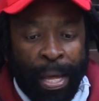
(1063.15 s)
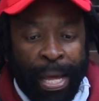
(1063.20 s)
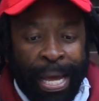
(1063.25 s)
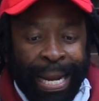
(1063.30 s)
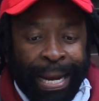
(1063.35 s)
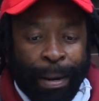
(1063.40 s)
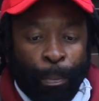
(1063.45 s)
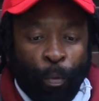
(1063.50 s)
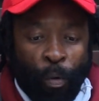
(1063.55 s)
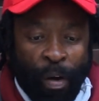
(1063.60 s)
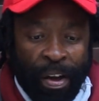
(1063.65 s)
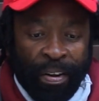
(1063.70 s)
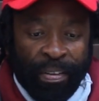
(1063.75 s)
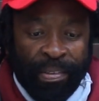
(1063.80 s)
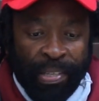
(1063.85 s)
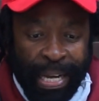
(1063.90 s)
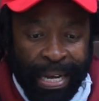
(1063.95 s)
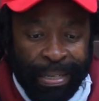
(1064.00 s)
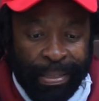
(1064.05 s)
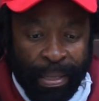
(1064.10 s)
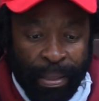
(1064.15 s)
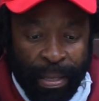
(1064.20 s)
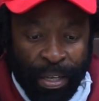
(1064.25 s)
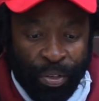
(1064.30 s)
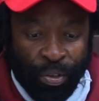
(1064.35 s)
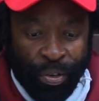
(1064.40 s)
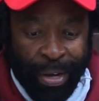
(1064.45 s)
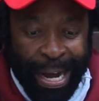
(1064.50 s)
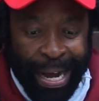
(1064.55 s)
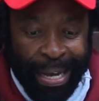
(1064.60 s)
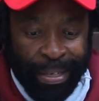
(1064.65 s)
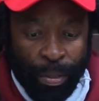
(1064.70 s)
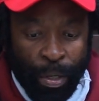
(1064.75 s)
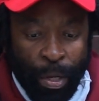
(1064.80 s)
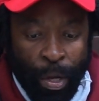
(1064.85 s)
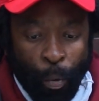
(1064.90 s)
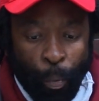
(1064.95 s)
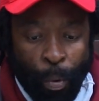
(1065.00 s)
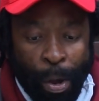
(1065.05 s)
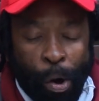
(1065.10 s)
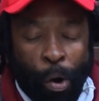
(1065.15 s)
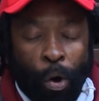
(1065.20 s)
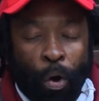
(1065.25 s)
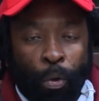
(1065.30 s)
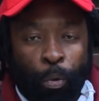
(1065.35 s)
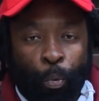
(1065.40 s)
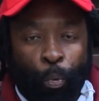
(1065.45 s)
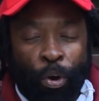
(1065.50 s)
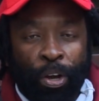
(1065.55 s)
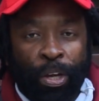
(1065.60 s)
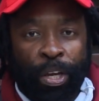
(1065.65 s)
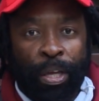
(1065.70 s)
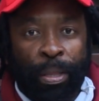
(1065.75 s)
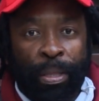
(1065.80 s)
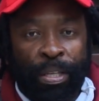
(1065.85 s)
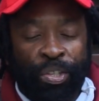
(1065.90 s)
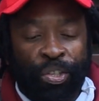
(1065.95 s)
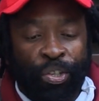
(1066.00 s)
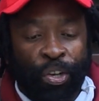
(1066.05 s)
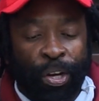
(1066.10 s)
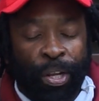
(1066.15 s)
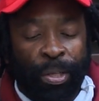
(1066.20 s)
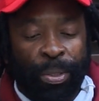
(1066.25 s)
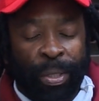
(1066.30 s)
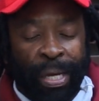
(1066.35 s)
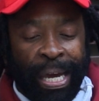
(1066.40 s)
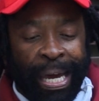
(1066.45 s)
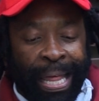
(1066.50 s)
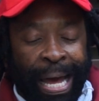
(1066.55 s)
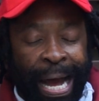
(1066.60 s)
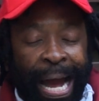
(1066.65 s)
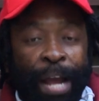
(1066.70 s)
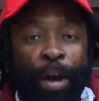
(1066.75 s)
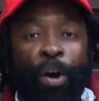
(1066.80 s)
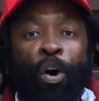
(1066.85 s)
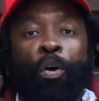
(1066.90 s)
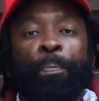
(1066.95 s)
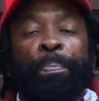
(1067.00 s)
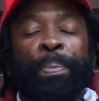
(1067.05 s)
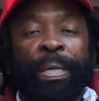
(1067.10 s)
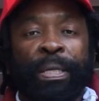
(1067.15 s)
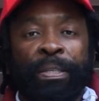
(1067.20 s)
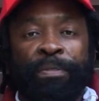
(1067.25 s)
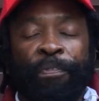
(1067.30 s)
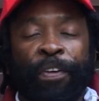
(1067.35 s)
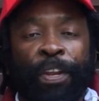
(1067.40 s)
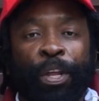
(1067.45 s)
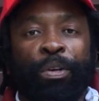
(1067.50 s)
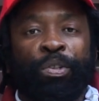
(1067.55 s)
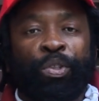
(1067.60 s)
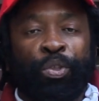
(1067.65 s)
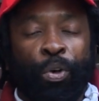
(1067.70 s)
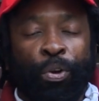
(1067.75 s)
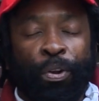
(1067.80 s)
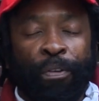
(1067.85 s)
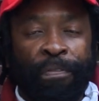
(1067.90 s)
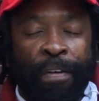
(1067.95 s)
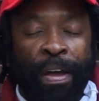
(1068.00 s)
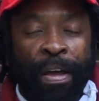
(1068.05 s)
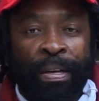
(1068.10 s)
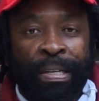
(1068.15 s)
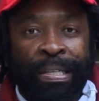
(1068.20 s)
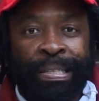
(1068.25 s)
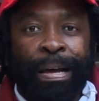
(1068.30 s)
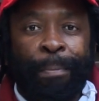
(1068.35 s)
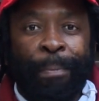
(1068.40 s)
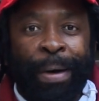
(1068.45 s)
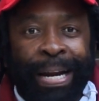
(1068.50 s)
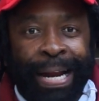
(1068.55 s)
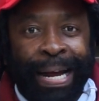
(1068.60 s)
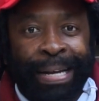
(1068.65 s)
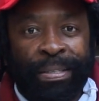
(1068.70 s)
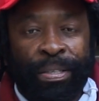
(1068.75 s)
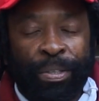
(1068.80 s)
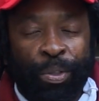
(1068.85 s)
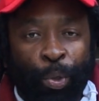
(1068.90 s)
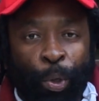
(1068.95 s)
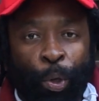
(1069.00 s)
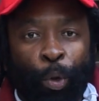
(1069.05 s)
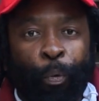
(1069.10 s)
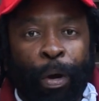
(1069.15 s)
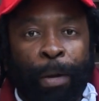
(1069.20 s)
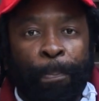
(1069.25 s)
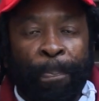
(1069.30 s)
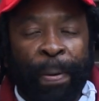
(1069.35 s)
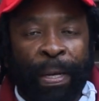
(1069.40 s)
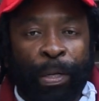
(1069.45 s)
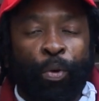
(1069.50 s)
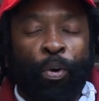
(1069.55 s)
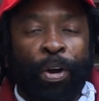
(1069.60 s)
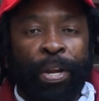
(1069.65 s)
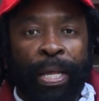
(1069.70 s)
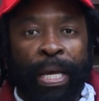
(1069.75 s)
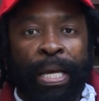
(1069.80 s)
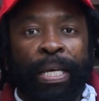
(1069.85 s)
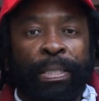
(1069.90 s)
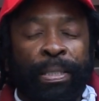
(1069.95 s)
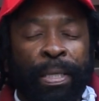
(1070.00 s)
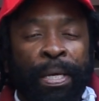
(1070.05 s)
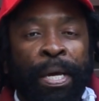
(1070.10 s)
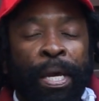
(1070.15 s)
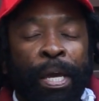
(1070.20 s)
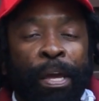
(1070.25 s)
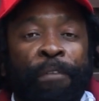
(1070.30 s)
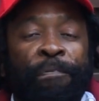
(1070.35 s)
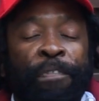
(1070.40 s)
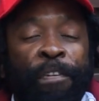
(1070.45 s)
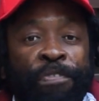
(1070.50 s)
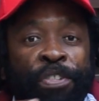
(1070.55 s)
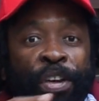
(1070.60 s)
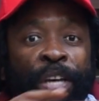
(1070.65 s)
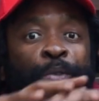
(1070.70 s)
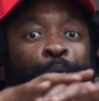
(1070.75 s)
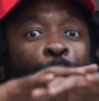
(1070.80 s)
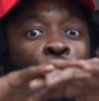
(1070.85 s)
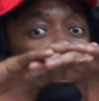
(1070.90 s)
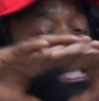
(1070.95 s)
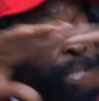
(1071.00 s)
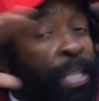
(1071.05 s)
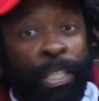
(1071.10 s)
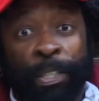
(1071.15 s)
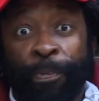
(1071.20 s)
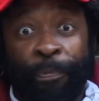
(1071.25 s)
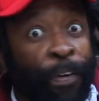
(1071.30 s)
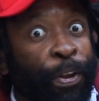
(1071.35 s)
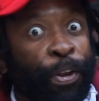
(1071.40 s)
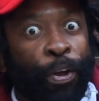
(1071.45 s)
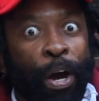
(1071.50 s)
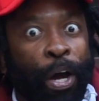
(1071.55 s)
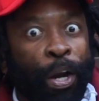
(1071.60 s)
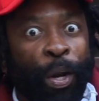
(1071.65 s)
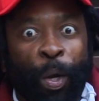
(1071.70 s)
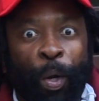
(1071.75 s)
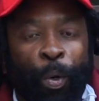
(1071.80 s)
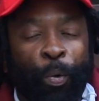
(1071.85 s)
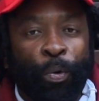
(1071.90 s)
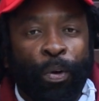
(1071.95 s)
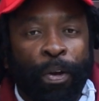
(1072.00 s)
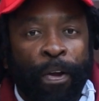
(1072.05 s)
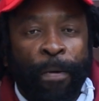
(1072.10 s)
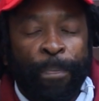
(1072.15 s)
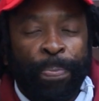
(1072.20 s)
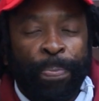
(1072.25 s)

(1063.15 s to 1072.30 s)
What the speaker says: And I'm quite excited that you guys, we're all working this journey together. I hope this video sort of summarizes to you what Bitcoin is. If you've just watched this video alone,